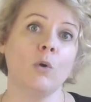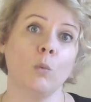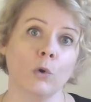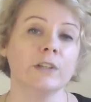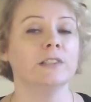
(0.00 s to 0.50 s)

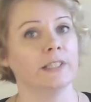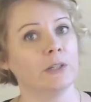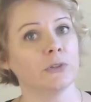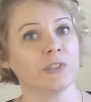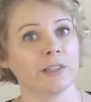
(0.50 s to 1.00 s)
Would
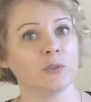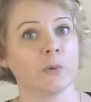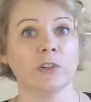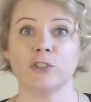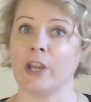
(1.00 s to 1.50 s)
legal sex
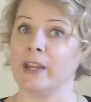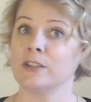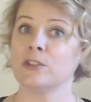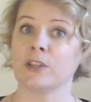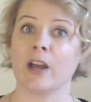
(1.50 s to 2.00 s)
work
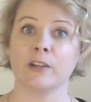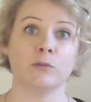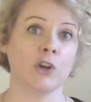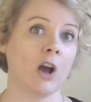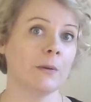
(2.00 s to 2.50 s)
change the kind of
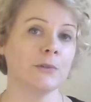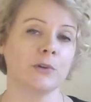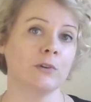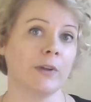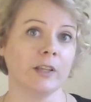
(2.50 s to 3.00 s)
jobs that
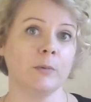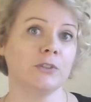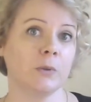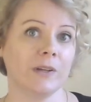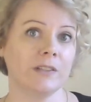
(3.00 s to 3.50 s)
are available
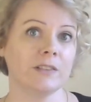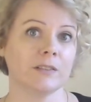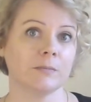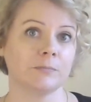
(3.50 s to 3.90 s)
to us?